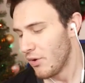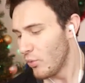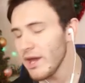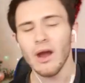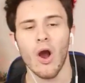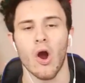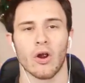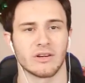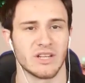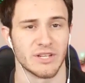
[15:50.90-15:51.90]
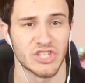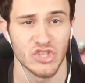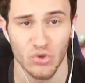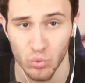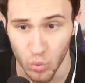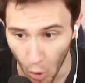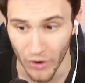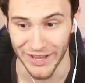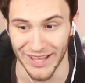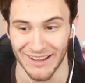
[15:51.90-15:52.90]
We are
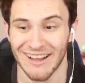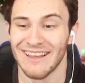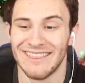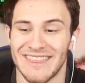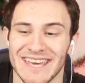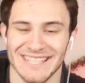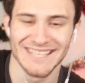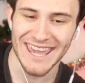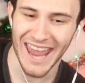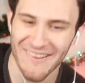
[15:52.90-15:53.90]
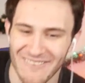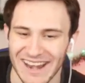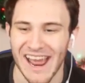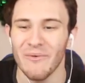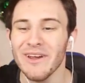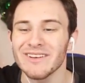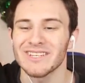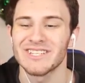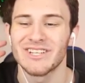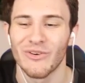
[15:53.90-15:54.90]
destroying this game right now. We are
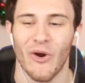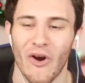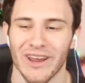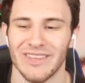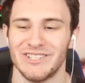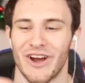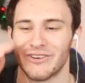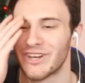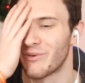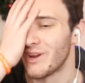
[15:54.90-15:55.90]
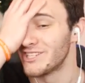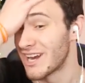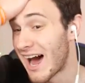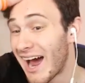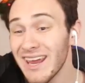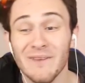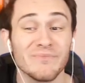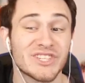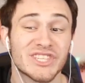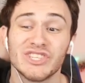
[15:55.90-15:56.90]
destroying the Johto region. I
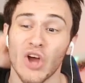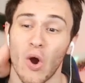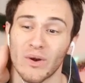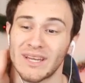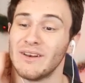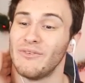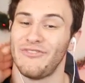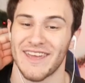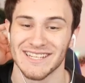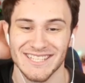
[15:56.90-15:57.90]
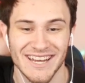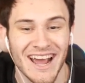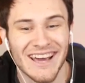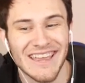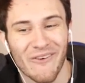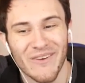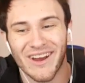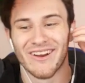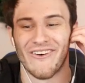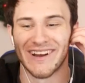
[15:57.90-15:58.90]
am so convinced that we
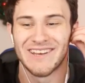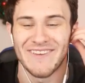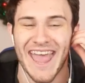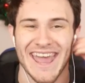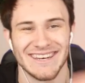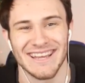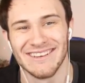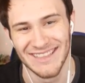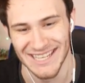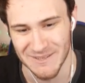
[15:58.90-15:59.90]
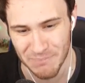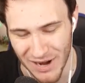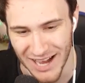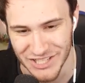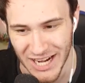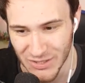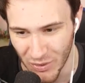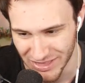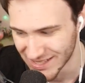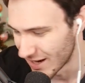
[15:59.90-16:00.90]
are going to be ending this project
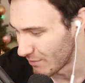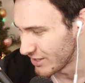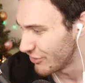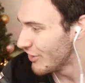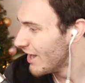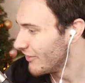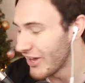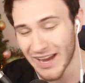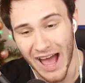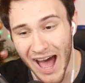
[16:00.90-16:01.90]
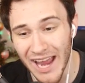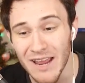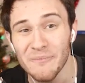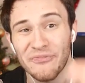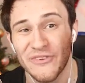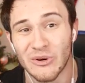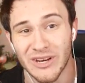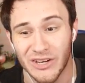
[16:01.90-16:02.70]
with a W. Like, I am feeling